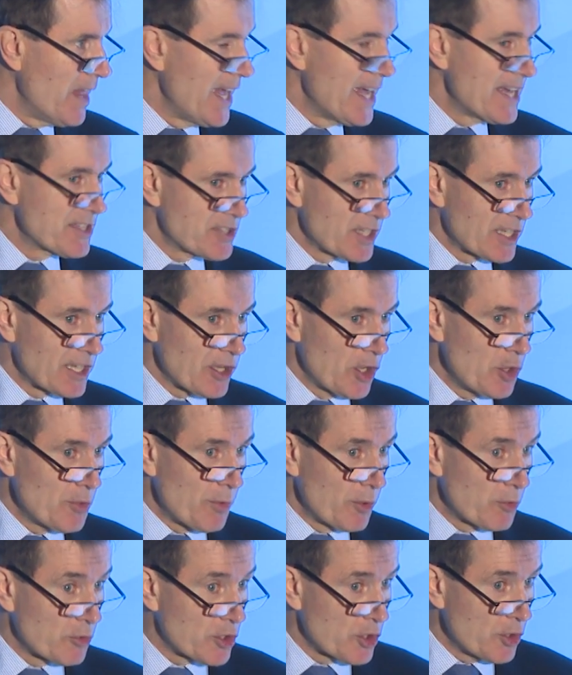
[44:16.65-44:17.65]
It's a
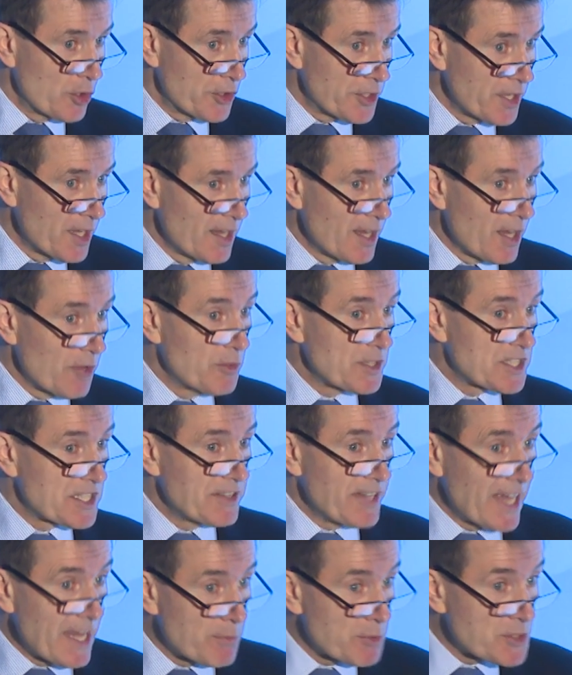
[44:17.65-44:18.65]
global good which
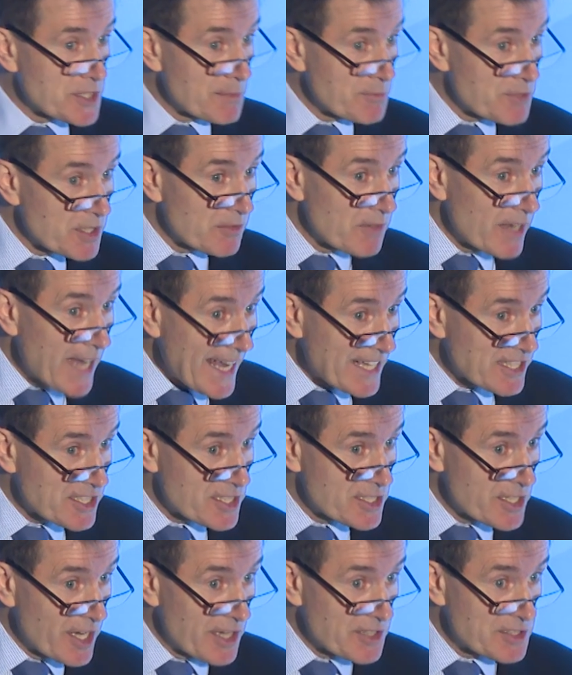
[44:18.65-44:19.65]
enables them to
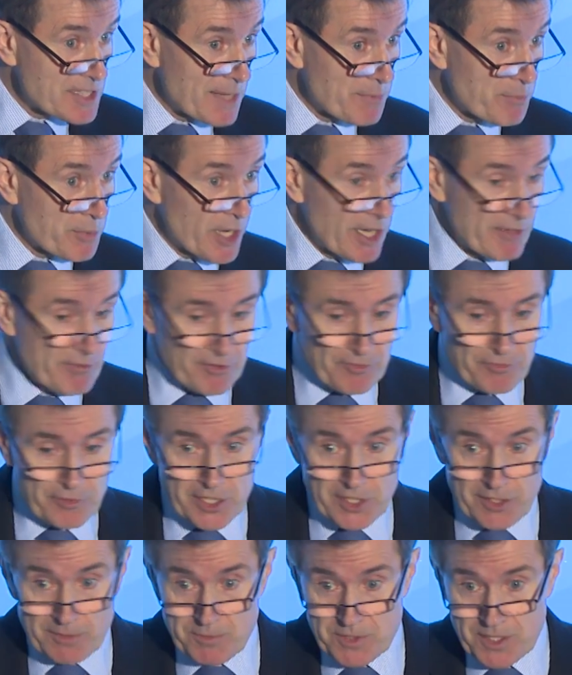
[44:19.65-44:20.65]
exercise their private
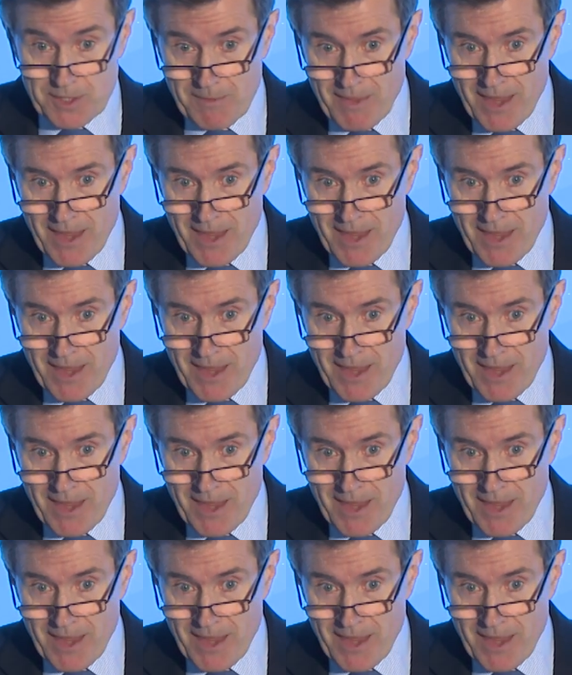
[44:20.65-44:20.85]
freedoms.